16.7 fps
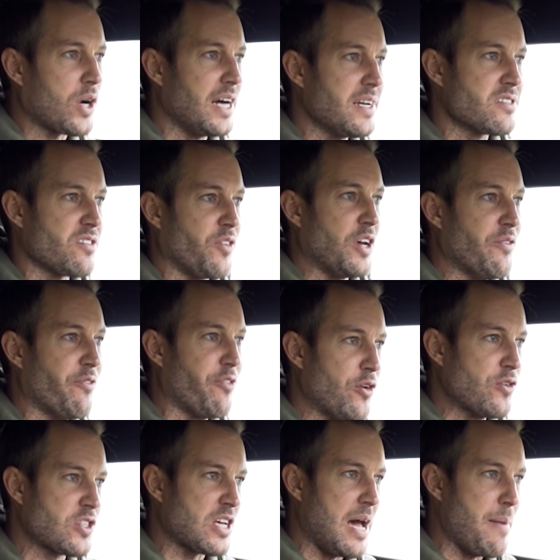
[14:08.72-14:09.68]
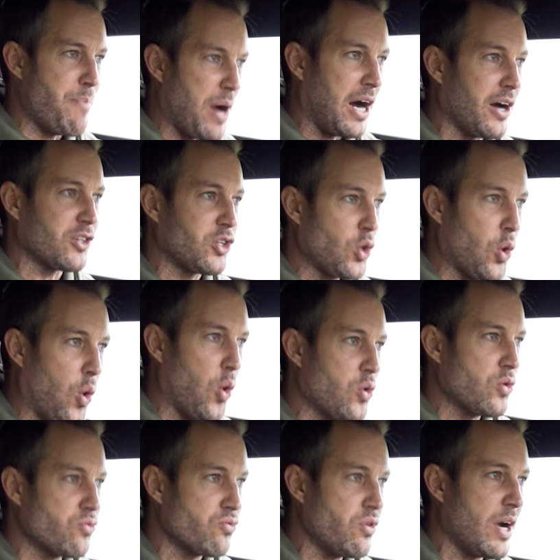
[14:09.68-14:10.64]
kinds of infos about your
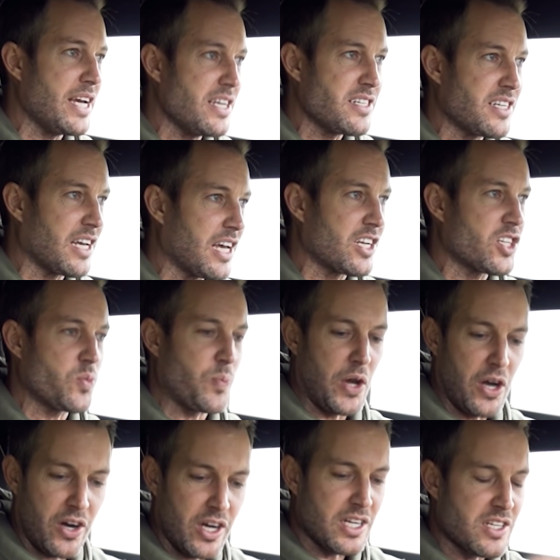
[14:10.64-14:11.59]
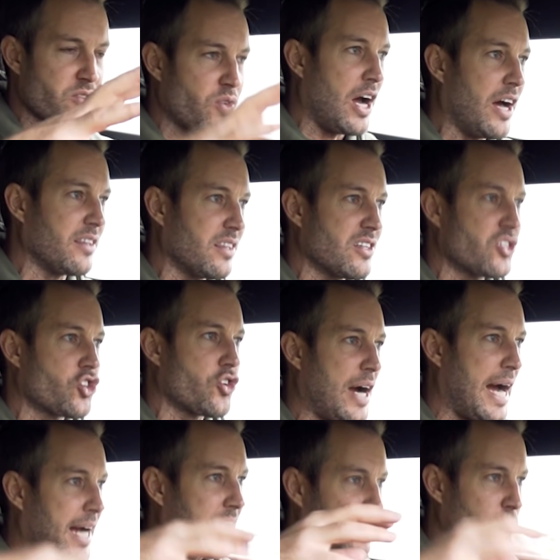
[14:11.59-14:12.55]
racing experience around the
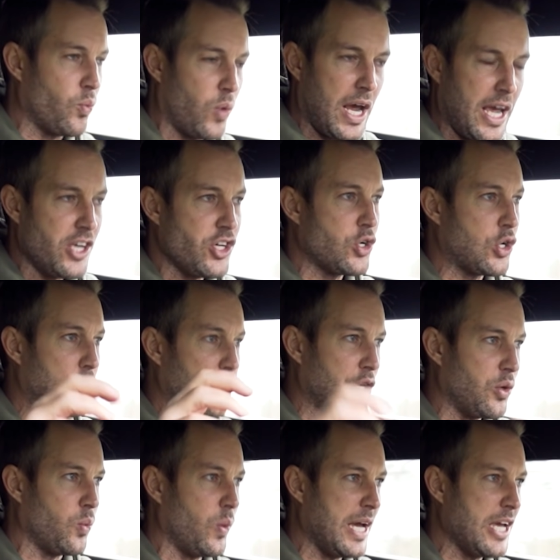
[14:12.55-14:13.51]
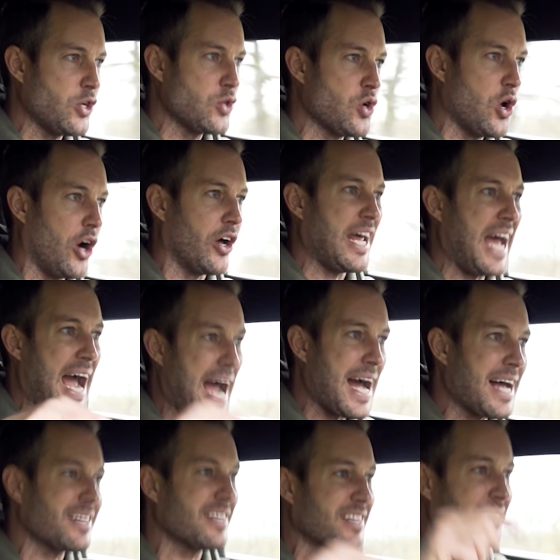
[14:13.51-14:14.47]
track and where you're good and where you're not.
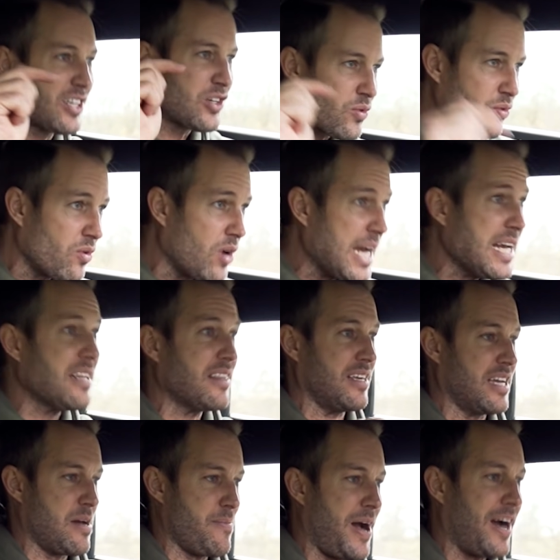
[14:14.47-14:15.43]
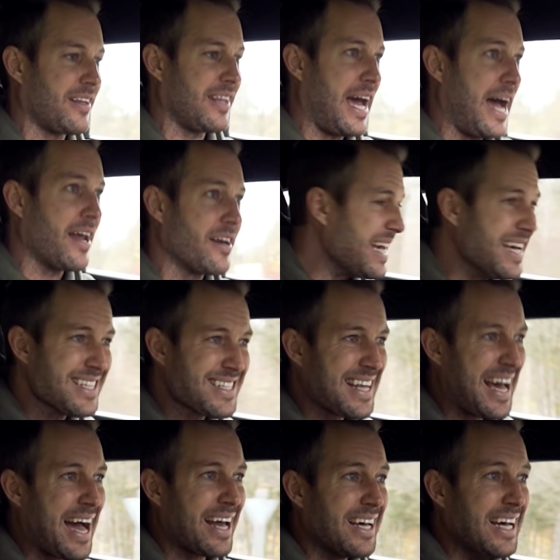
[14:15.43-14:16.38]
And the great thing about that is
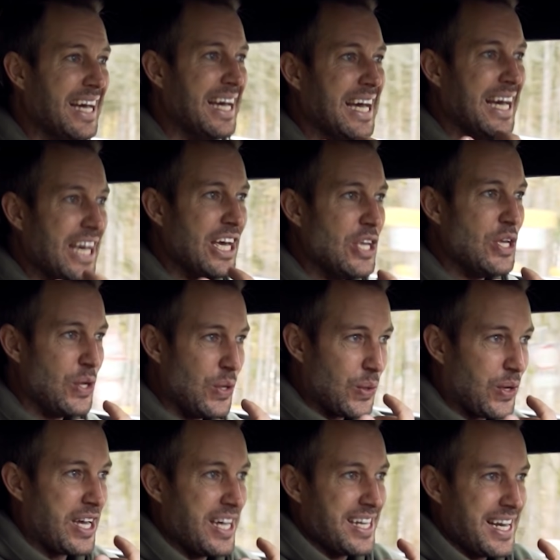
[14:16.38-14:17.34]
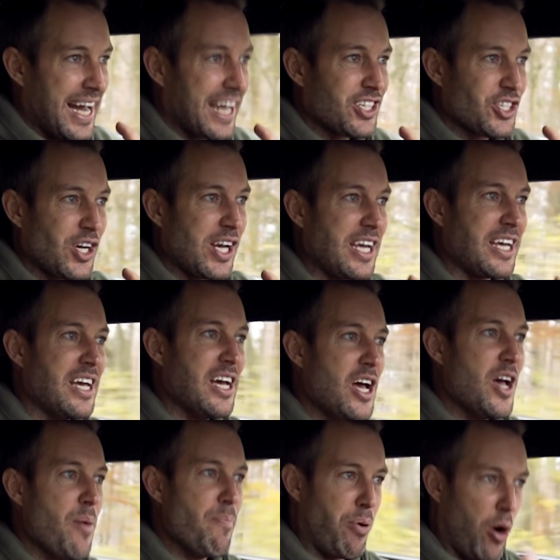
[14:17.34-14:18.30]
that you can actually
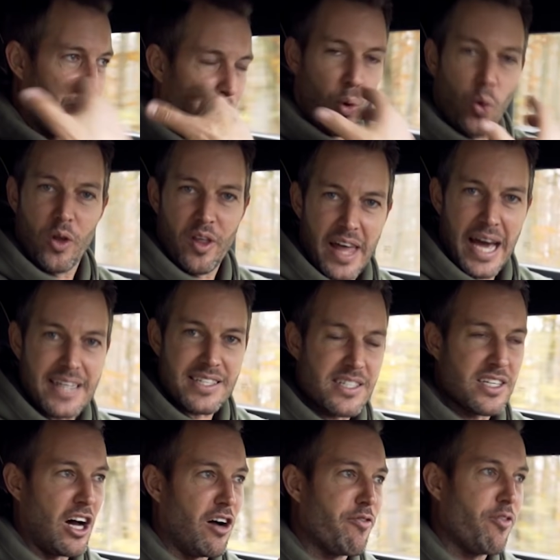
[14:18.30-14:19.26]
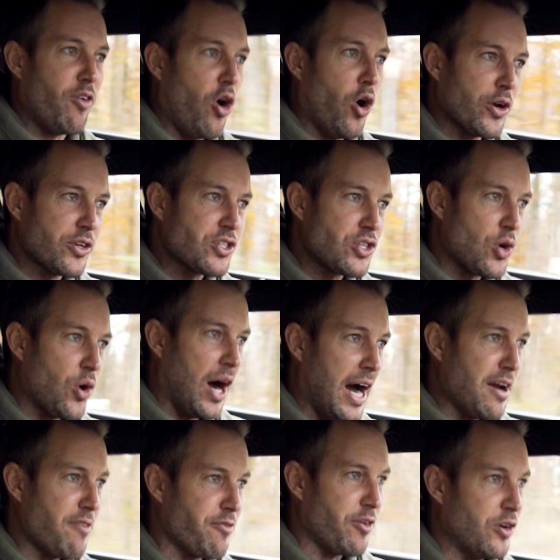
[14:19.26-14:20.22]
pop all of that stuff onto your
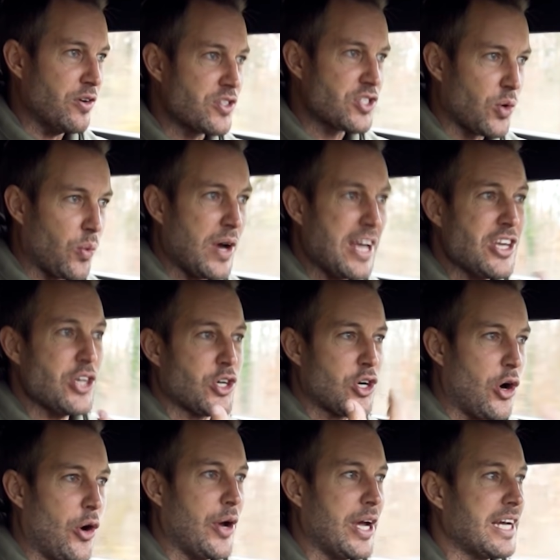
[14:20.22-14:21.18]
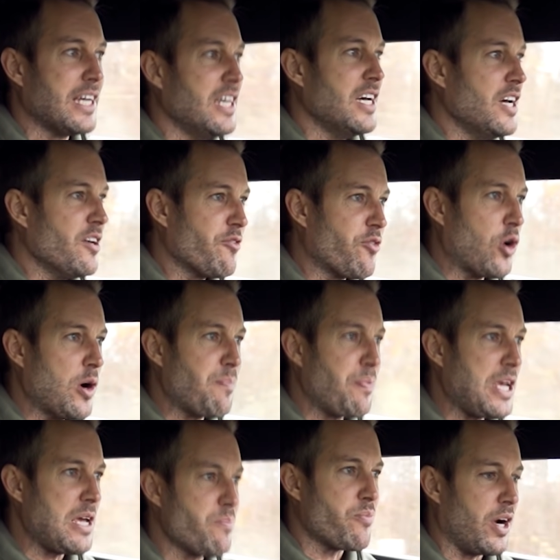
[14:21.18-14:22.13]
iPhone. So when you're going for a
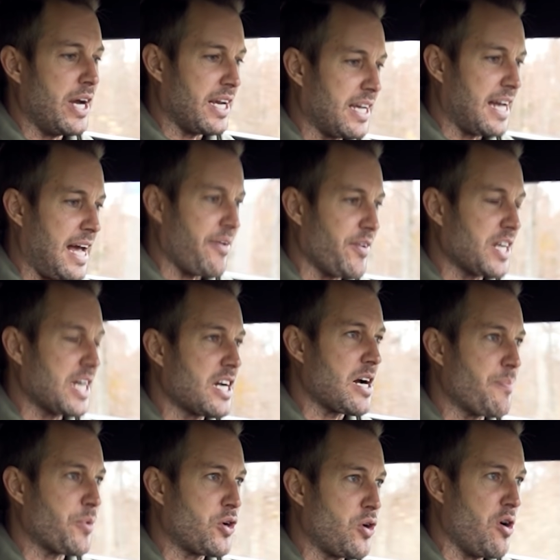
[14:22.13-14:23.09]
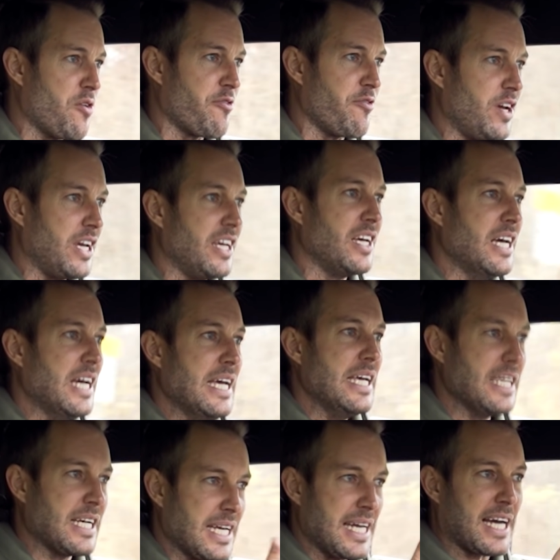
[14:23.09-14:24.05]
pee break and having a cup of coffee,
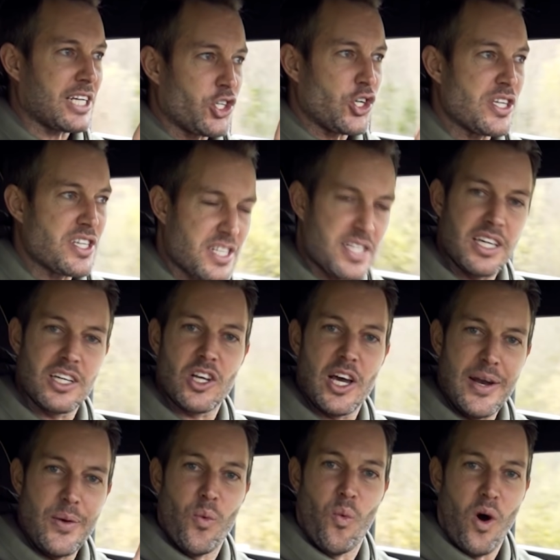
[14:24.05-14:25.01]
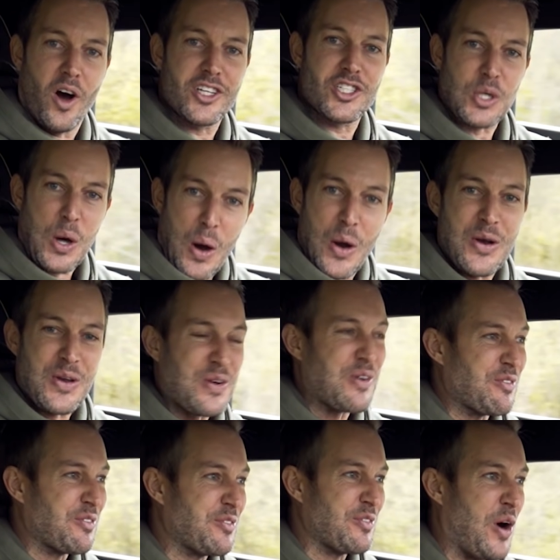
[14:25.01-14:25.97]
you can actually sit and watch on
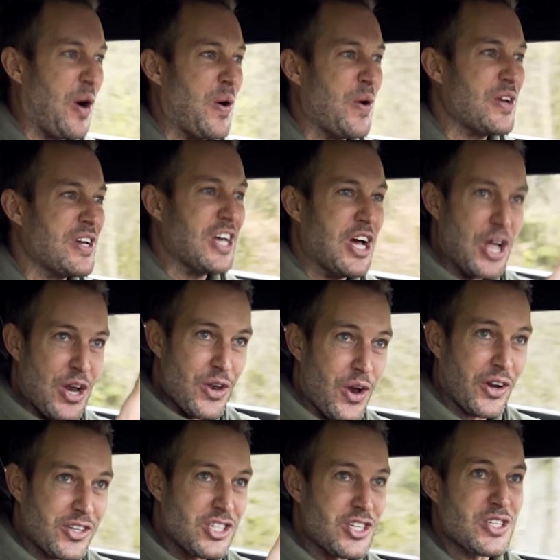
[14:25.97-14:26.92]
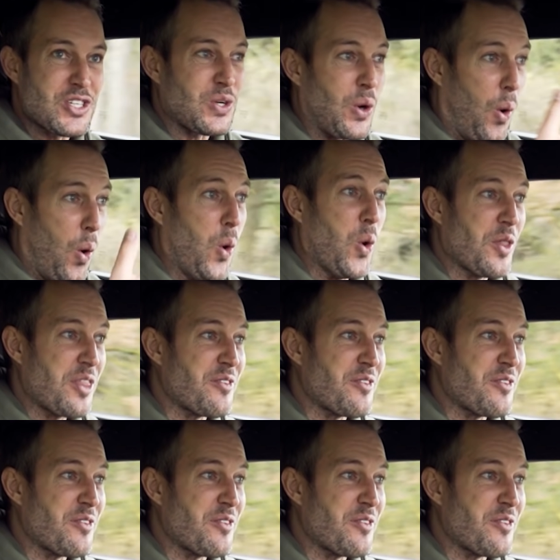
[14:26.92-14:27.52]
your phone, not just all